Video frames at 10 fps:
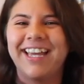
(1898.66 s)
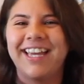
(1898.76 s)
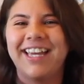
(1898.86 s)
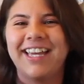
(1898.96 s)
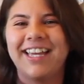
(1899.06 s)

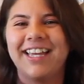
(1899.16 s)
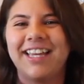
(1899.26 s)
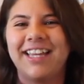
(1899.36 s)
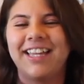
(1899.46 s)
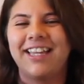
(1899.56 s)

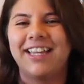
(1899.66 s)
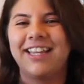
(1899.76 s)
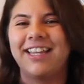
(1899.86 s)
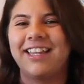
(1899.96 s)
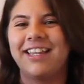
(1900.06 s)

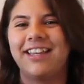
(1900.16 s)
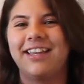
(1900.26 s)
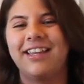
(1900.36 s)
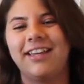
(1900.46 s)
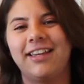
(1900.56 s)

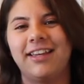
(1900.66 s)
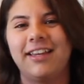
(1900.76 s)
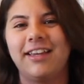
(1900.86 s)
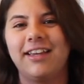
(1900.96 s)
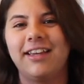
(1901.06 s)

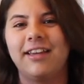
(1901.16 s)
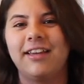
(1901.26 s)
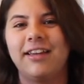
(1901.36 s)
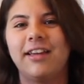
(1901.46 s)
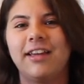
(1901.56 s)

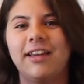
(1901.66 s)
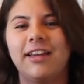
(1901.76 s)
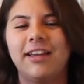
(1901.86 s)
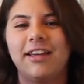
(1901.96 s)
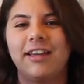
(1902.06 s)

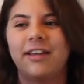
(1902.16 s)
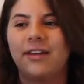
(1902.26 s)
The person shown says nothing.